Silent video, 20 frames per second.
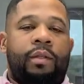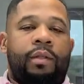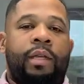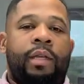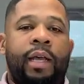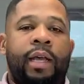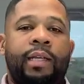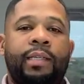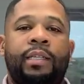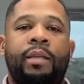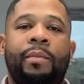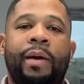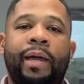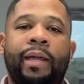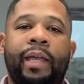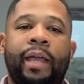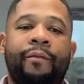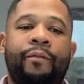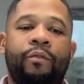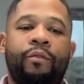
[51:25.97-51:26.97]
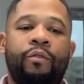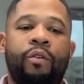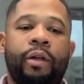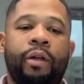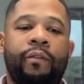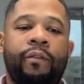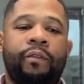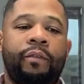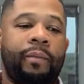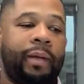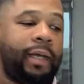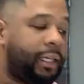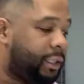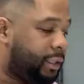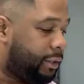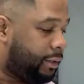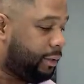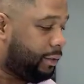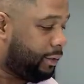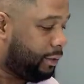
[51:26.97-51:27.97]
Yeah, somebody gave me wrong
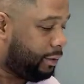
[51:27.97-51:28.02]
information.